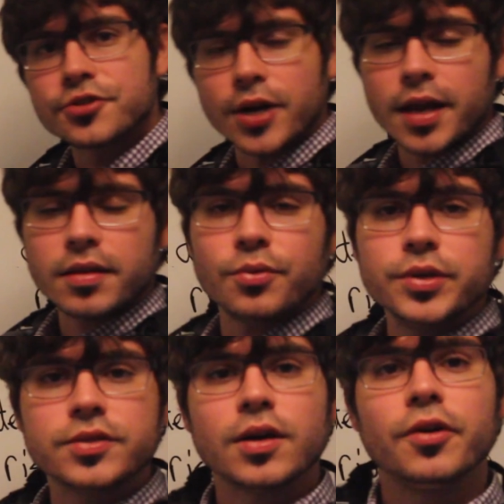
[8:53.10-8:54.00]
strat that
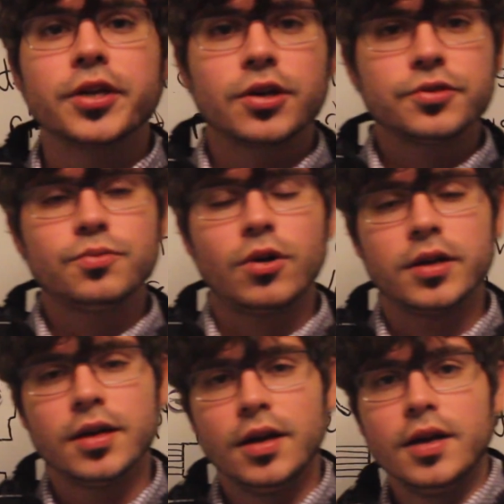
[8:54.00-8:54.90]
we saw in Gears
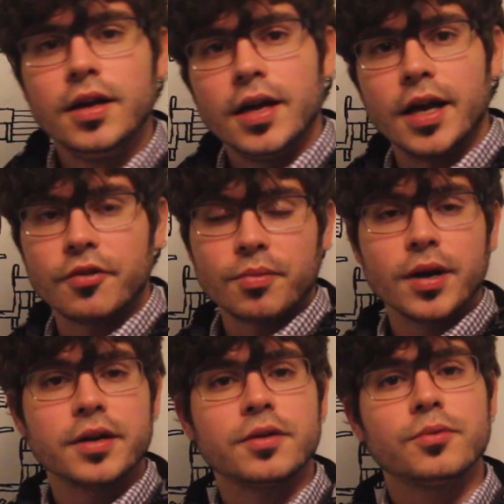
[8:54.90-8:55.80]
1, and a
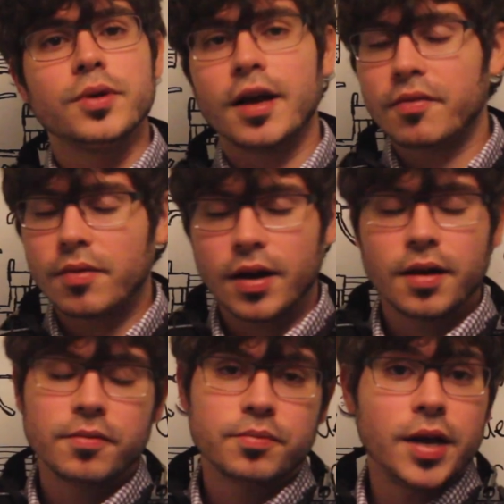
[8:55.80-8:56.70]
reminder,
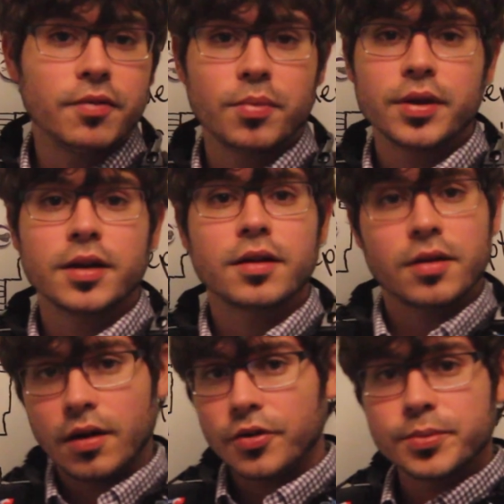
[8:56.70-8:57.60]
I haven't played
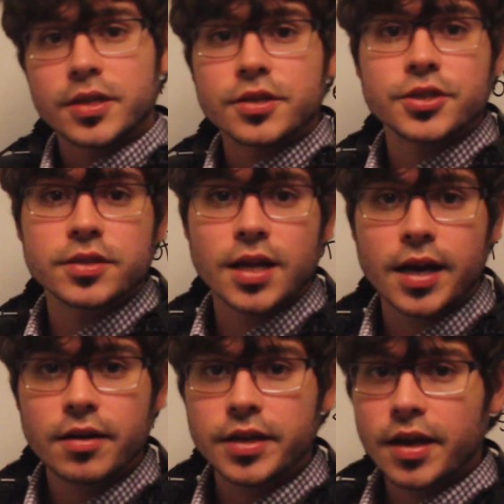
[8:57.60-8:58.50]
Ultimate Edition, is
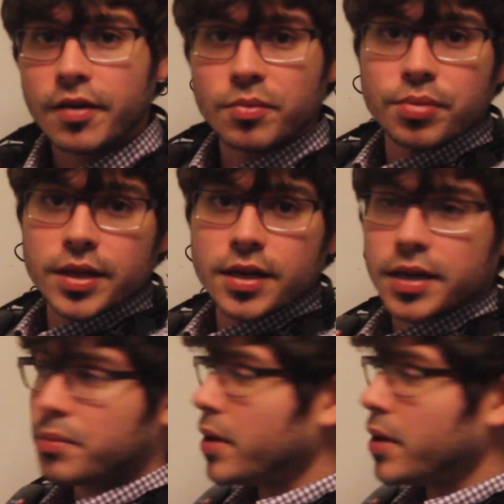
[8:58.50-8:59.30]
not out yet, haven't played it